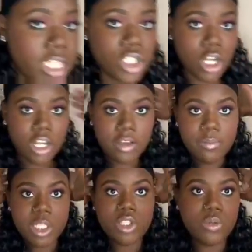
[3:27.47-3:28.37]
That's all I've
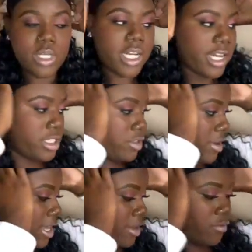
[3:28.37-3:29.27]
been doing, guys. So
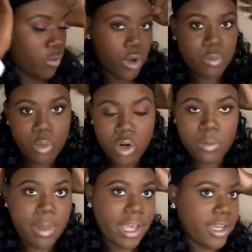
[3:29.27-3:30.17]
I have 1 more
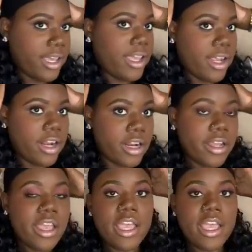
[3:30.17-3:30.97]
pack of hair,